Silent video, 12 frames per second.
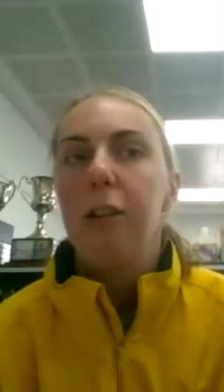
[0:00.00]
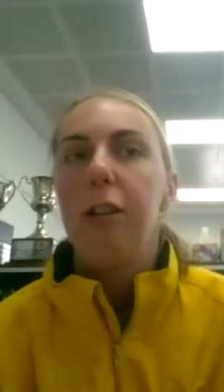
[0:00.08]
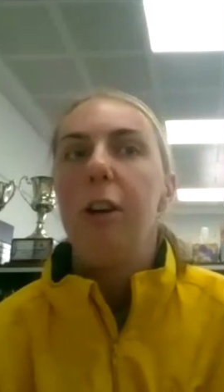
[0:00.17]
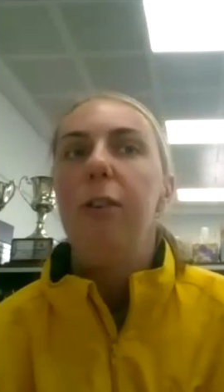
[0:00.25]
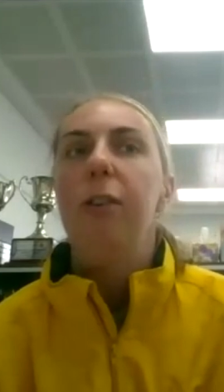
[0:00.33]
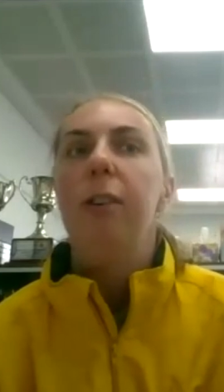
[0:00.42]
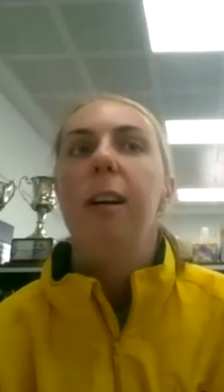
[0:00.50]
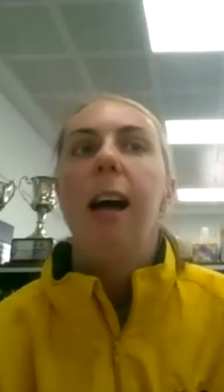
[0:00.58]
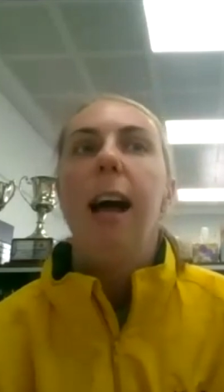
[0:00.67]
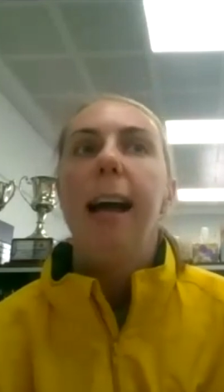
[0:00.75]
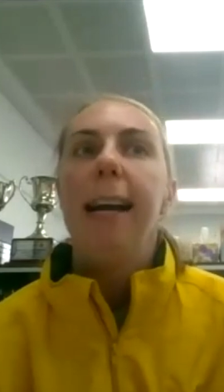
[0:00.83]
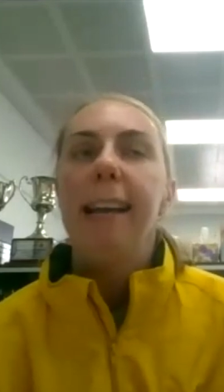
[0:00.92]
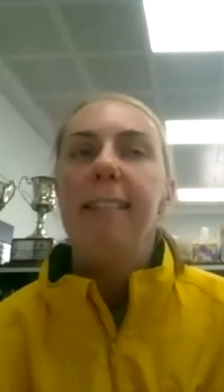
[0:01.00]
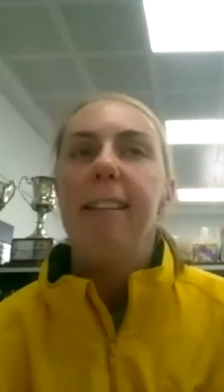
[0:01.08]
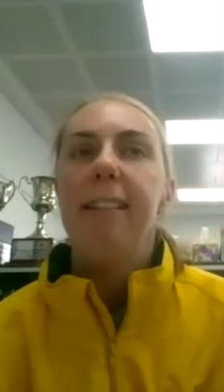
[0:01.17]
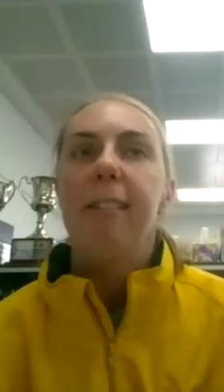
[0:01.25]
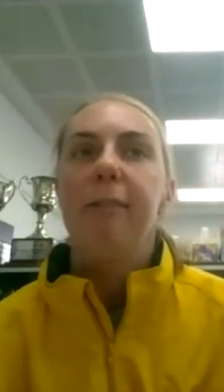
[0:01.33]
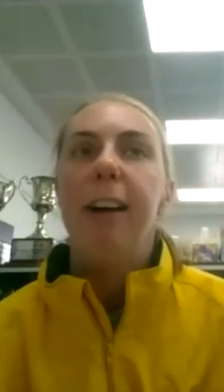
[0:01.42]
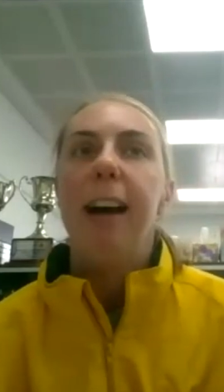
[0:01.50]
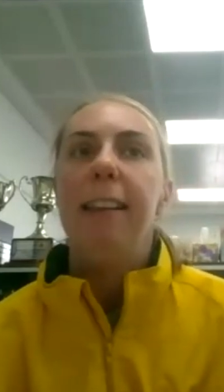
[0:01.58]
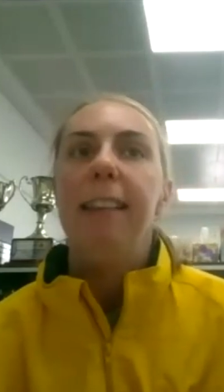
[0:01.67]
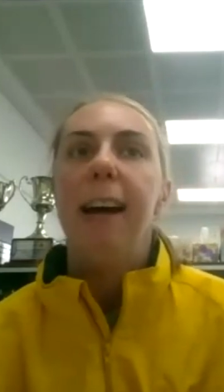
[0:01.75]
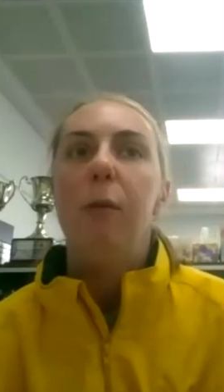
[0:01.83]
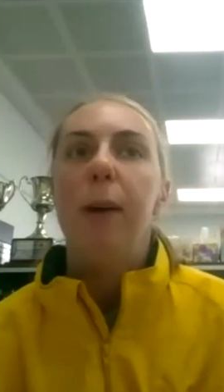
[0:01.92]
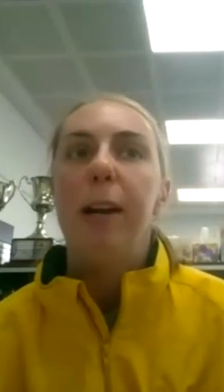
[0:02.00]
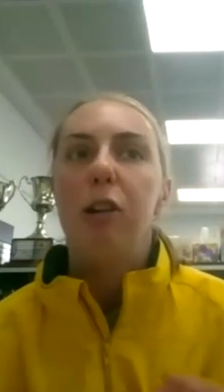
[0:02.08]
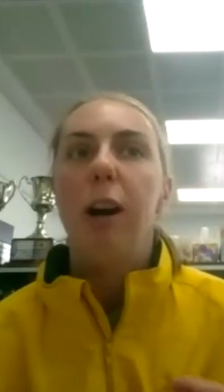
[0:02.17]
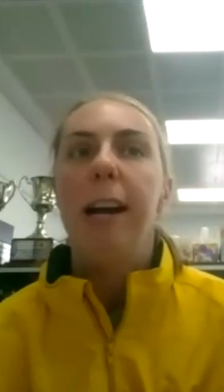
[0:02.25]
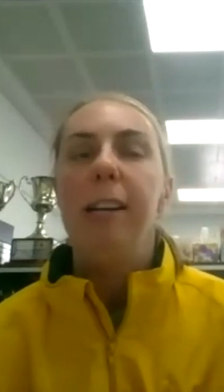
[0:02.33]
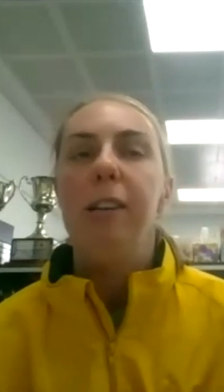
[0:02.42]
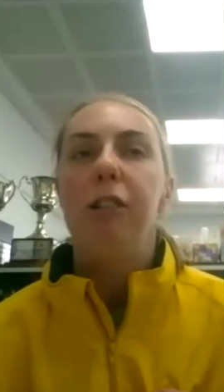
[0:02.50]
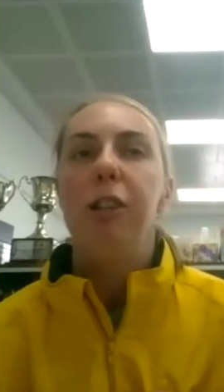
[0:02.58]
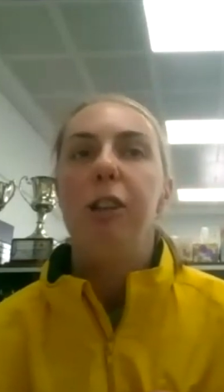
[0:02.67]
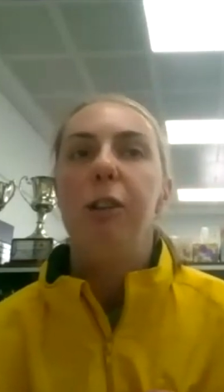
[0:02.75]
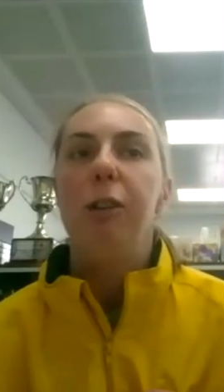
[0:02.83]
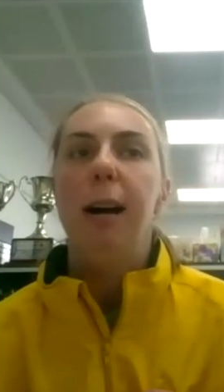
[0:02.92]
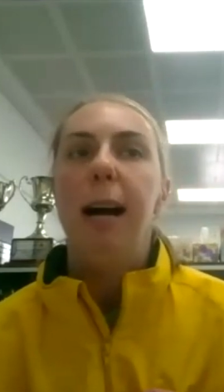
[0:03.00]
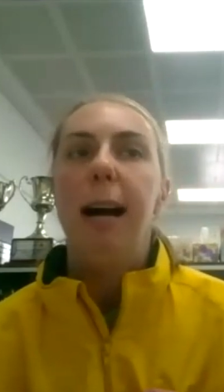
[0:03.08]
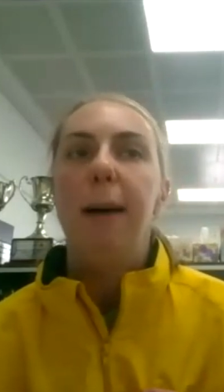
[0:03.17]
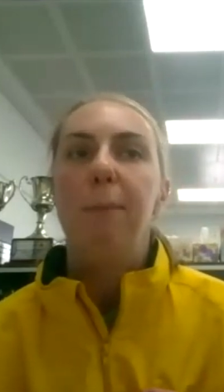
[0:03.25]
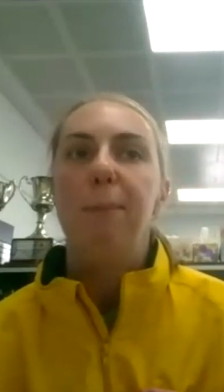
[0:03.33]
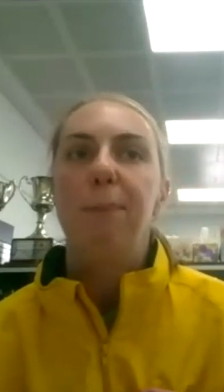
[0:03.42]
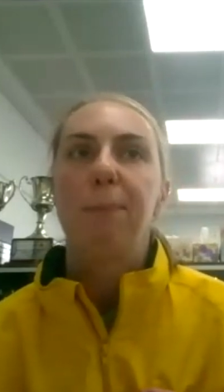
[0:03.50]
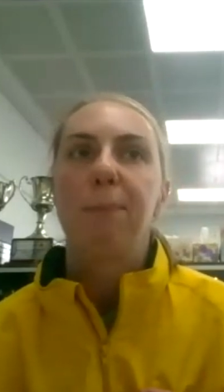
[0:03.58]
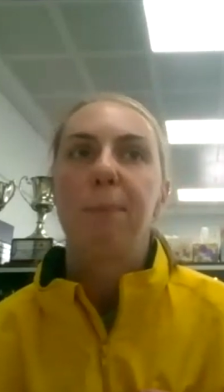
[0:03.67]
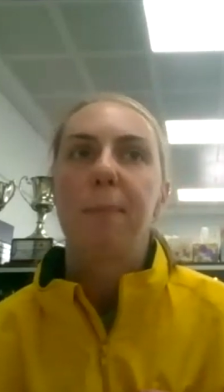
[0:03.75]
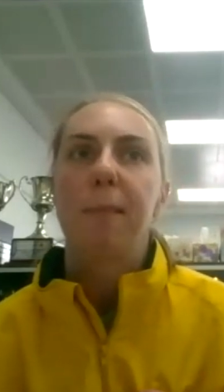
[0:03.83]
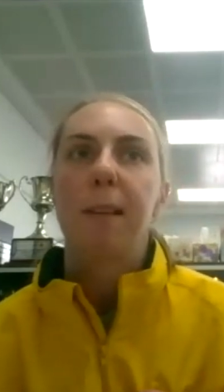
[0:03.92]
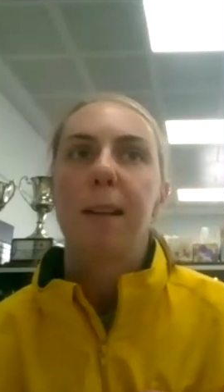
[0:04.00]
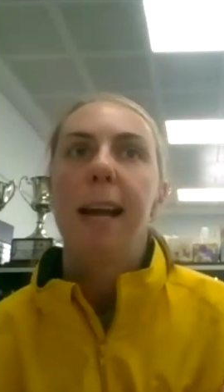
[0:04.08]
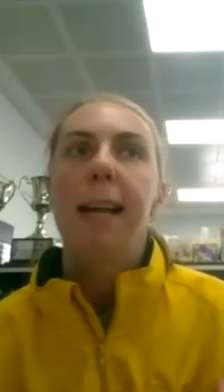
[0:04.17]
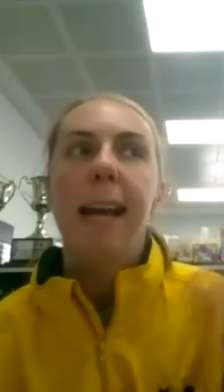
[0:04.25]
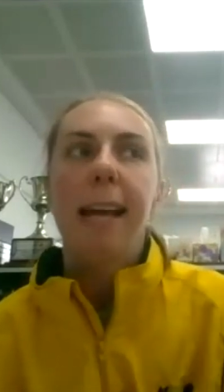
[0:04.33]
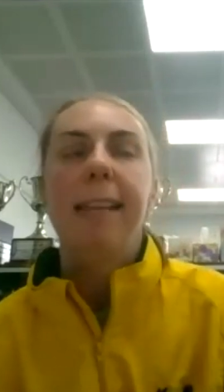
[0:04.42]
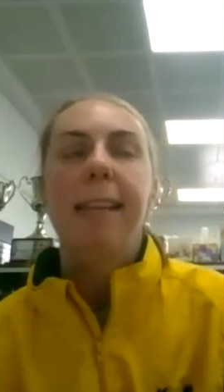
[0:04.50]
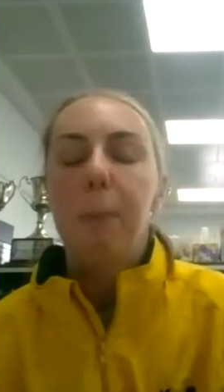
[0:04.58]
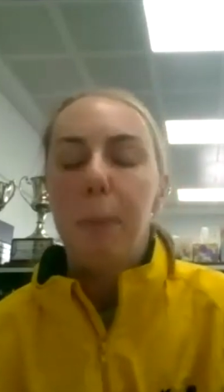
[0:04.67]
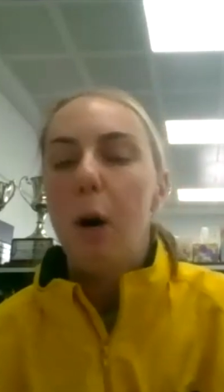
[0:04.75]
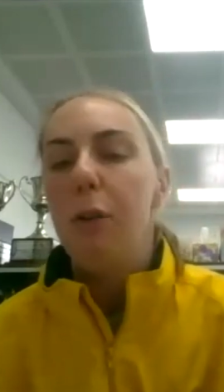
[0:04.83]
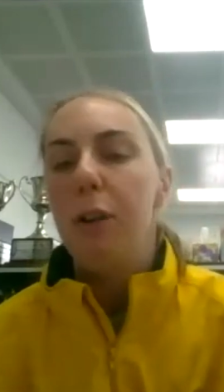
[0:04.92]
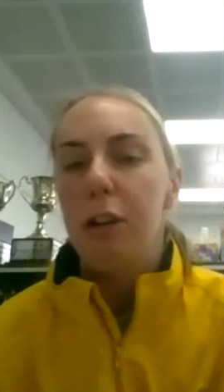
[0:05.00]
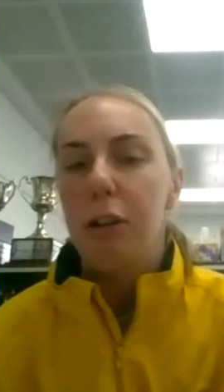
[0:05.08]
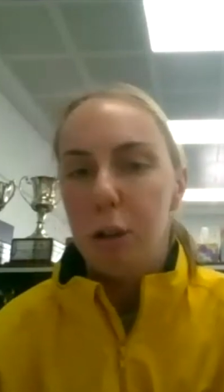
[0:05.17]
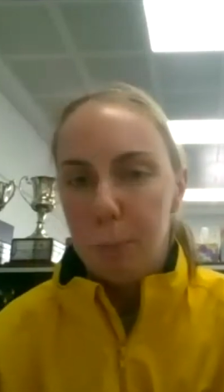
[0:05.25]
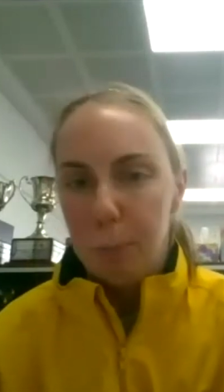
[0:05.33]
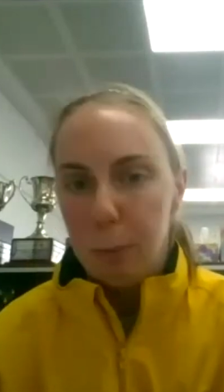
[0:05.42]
So I guess it's the fact that we're trying to get the opponent to